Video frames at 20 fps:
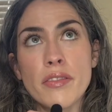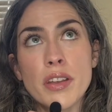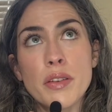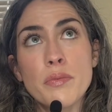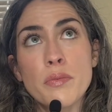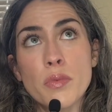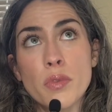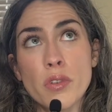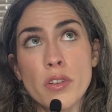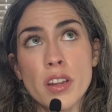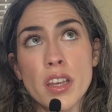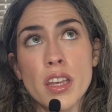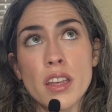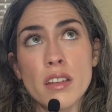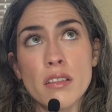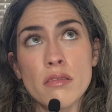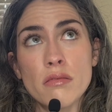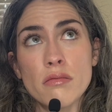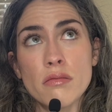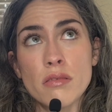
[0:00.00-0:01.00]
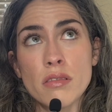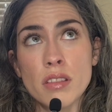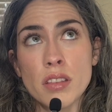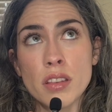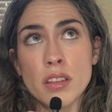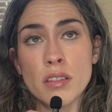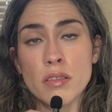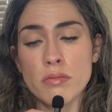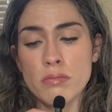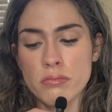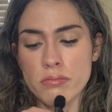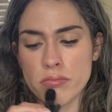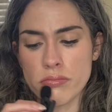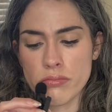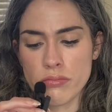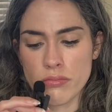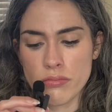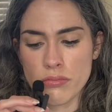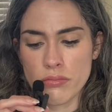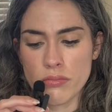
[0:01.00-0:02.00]
morning the
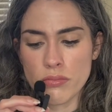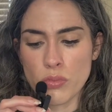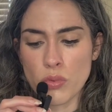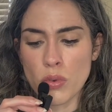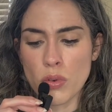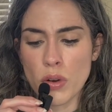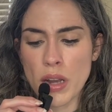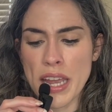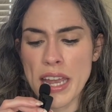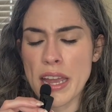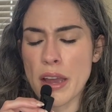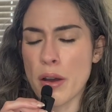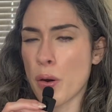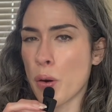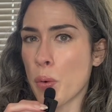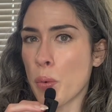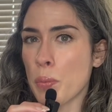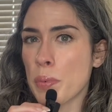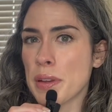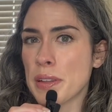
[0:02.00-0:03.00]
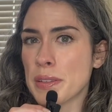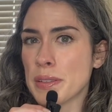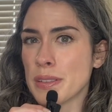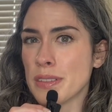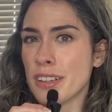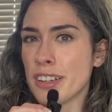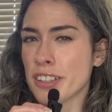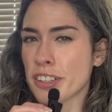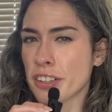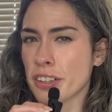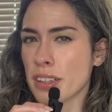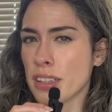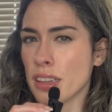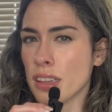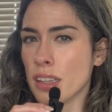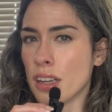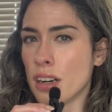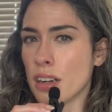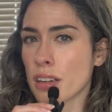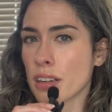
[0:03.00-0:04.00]
Roy Home Gets Longer and
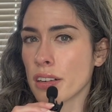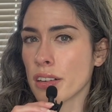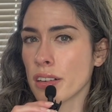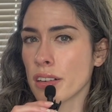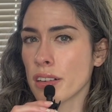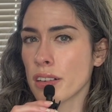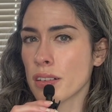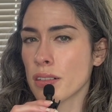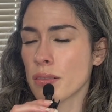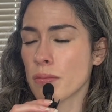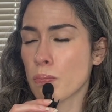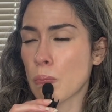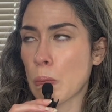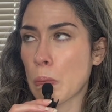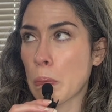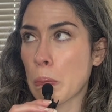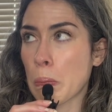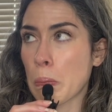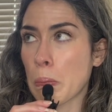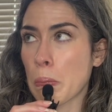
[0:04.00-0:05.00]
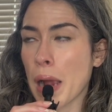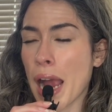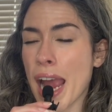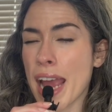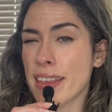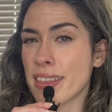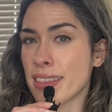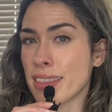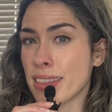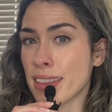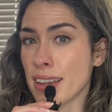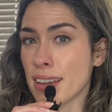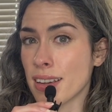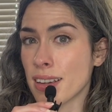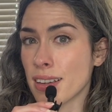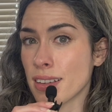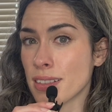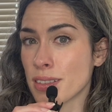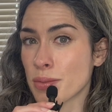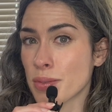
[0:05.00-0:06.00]
Longer. I think
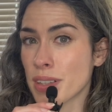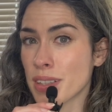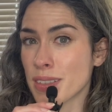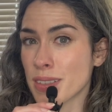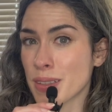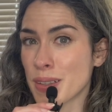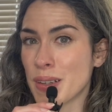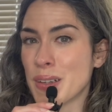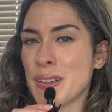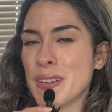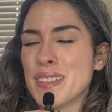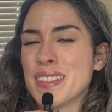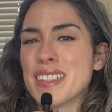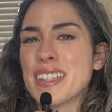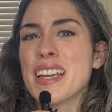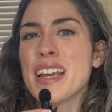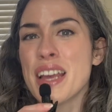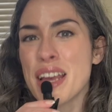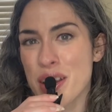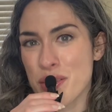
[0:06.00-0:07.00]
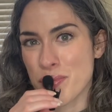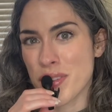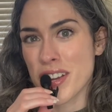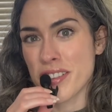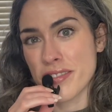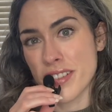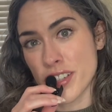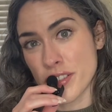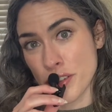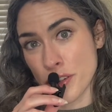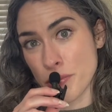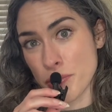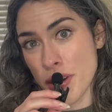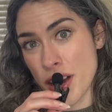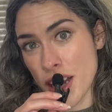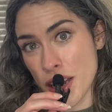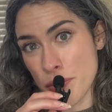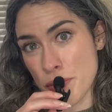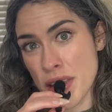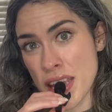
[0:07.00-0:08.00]
is what it's called, by Frederick
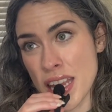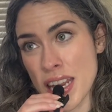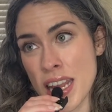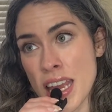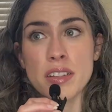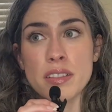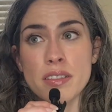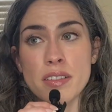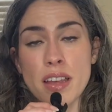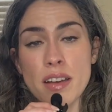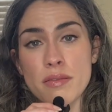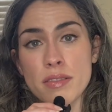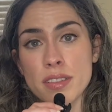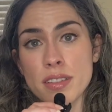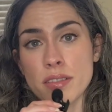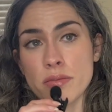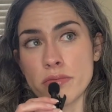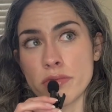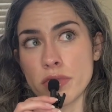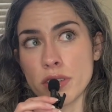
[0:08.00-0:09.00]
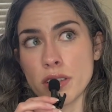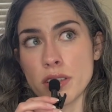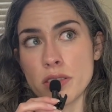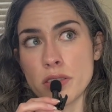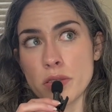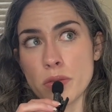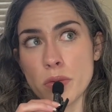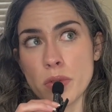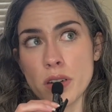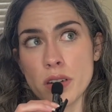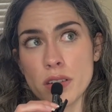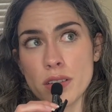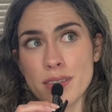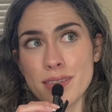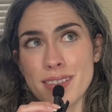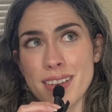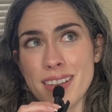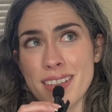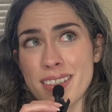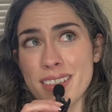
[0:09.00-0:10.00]
Bachman. And so that one's a really short,
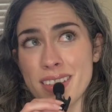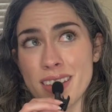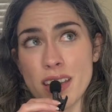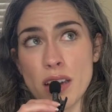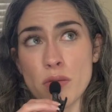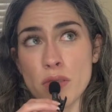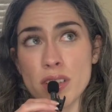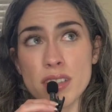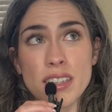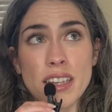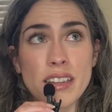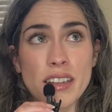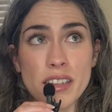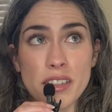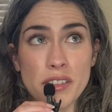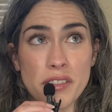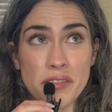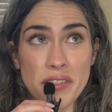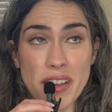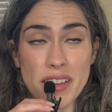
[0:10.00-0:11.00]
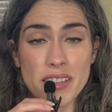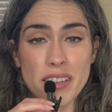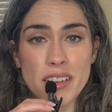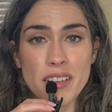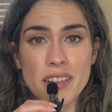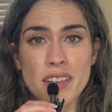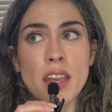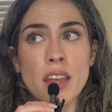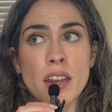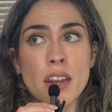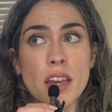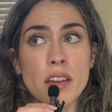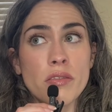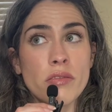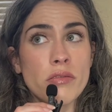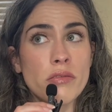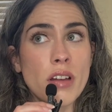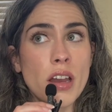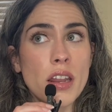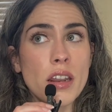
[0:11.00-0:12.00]
I want to say like novella. And
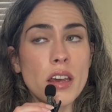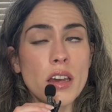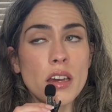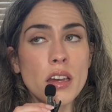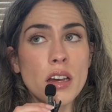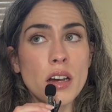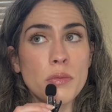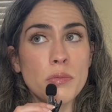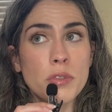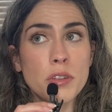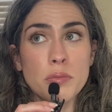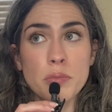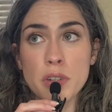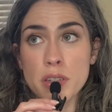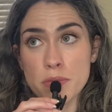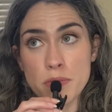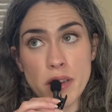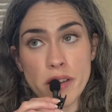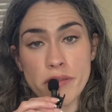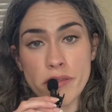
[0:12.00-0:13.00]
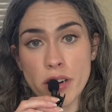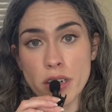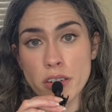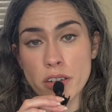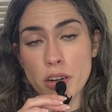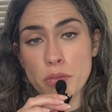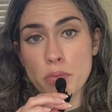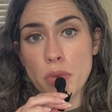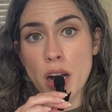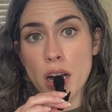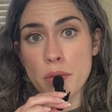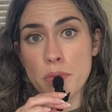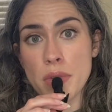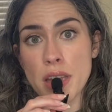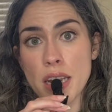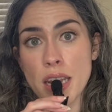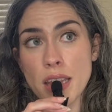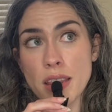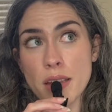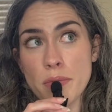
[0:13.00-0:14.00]
I've read a couple of books by Frederick
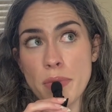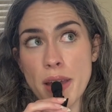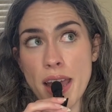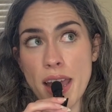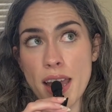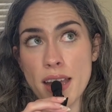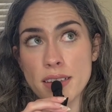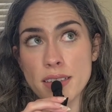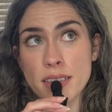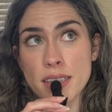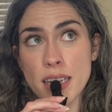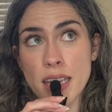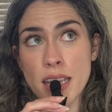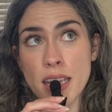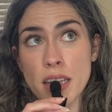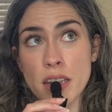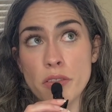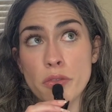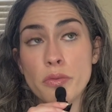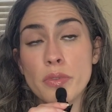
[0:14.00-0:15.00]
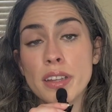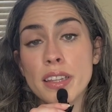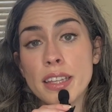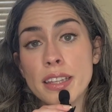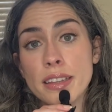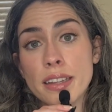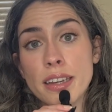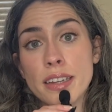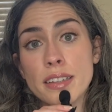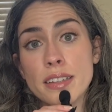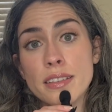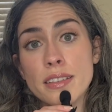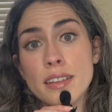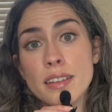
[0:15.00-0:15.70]
Bachman in the past and really liked